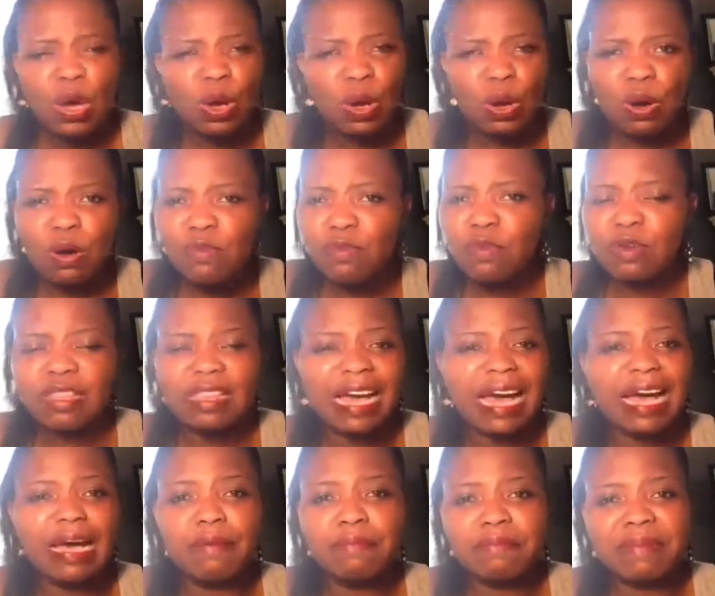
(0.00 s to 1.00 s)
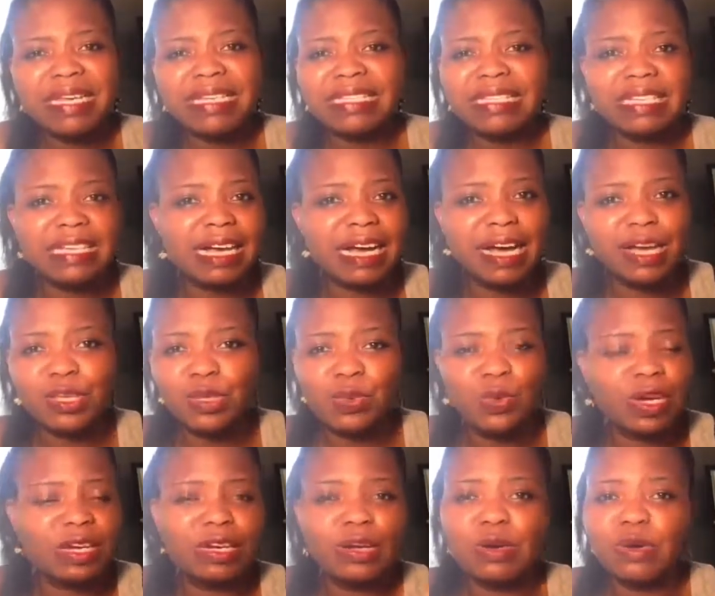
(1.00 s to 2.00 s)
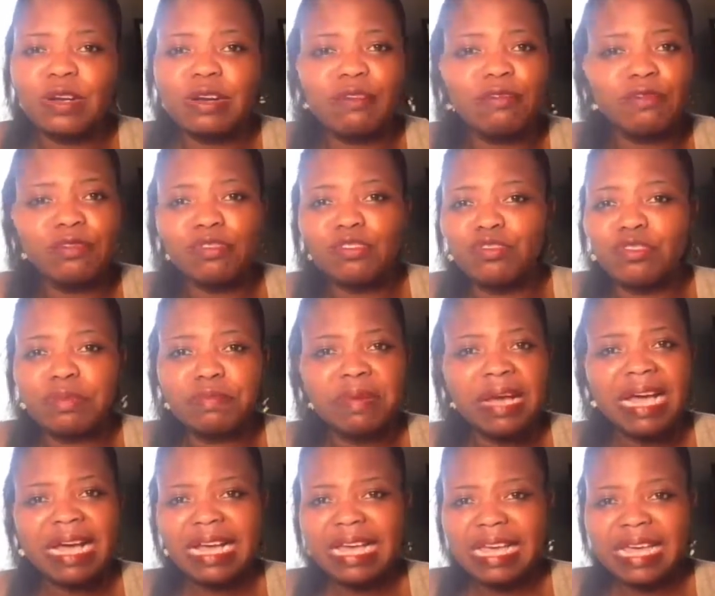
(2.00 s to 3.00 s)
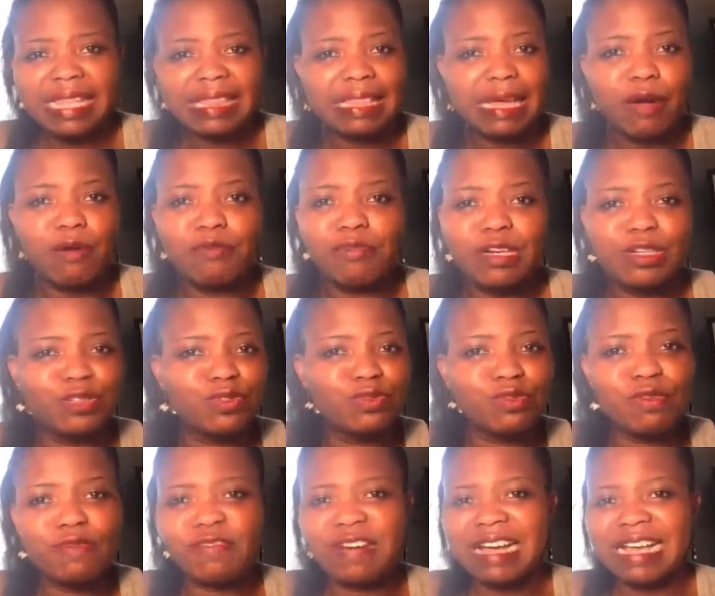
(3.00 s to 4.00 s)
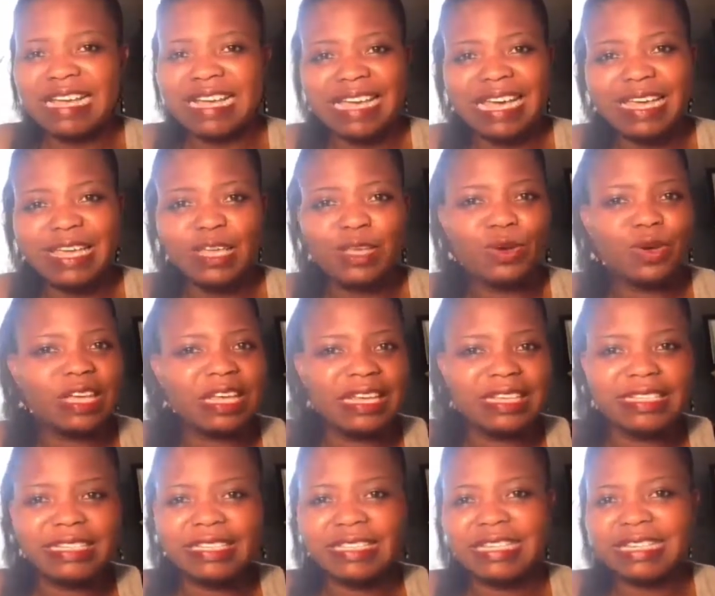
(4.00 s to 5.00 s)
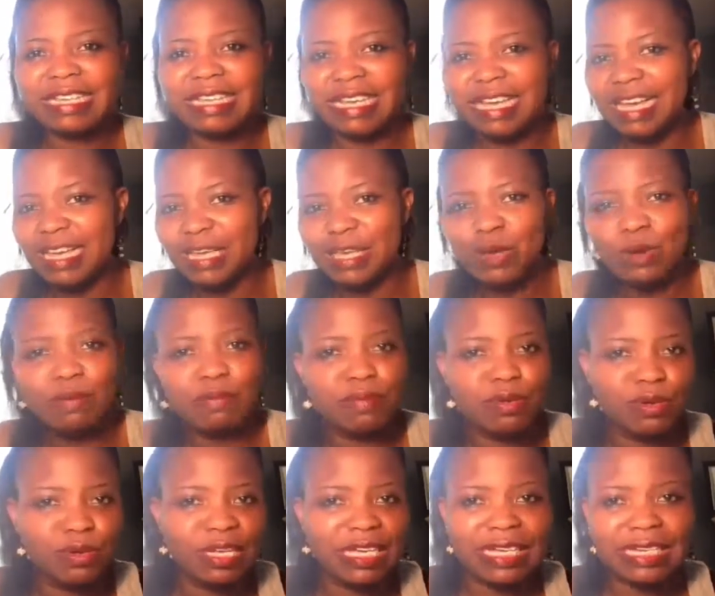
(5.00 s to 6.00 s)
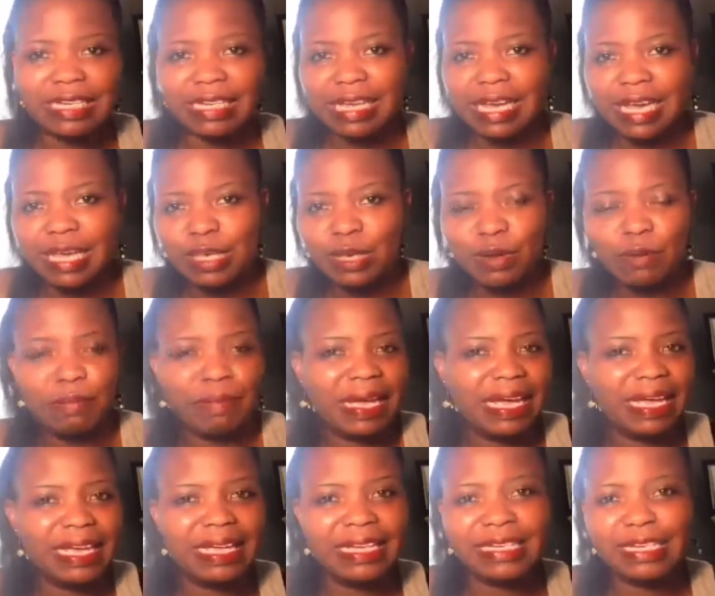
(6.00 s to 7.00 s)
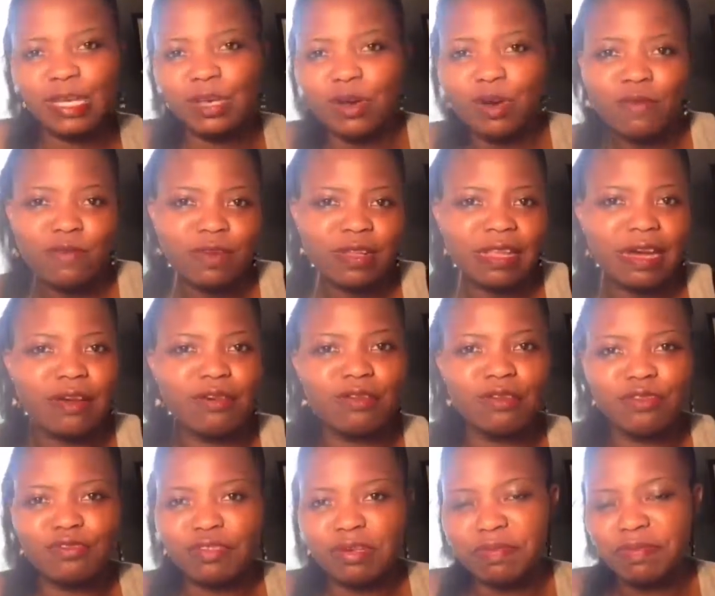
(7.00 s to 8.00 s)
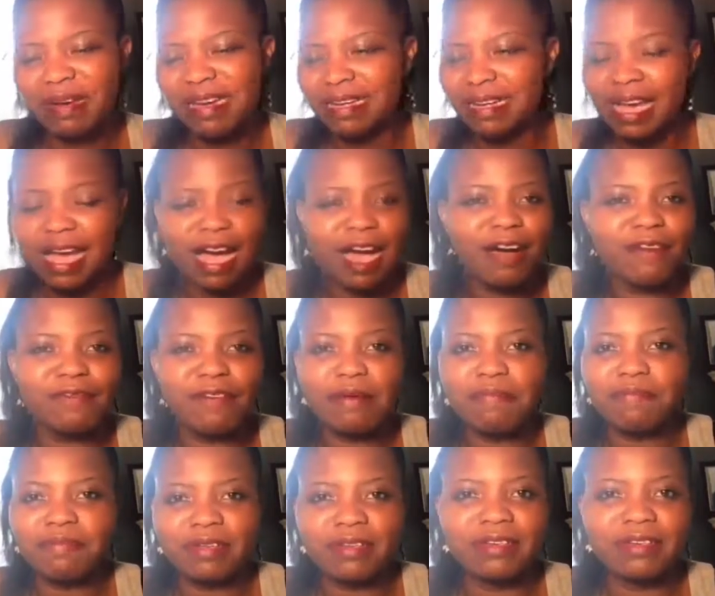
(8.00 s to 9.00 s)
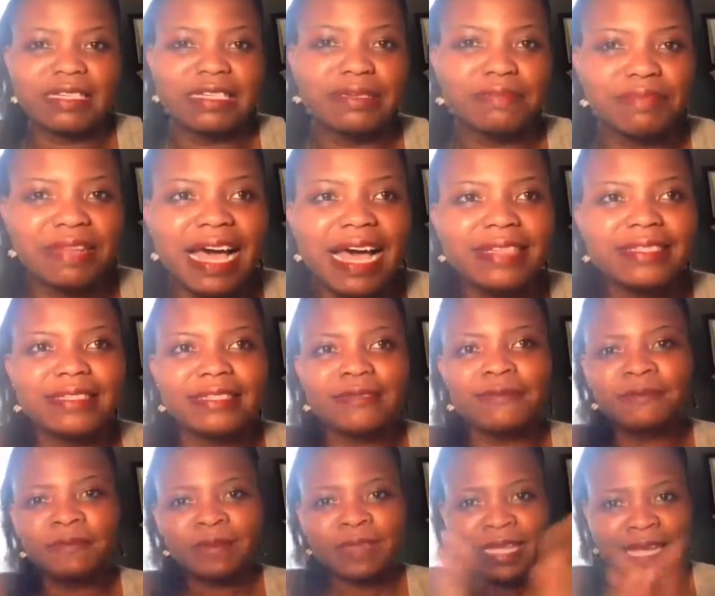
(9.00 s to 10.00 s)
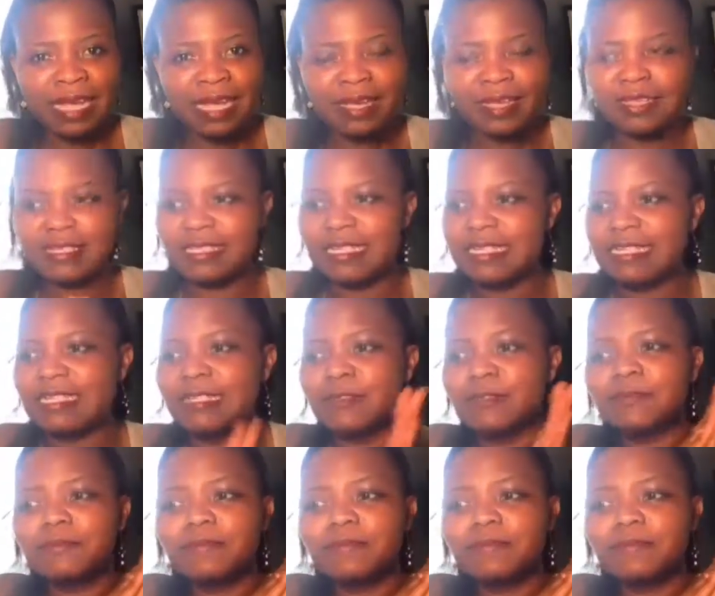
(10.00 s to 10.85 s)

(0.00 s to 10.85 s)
Go for that amazing car you want to go on a road trip. Get that Range Rover, get your kids in, get your boo in, get your bae in. Go for that road trip and have a bloody blast. Here's the deal.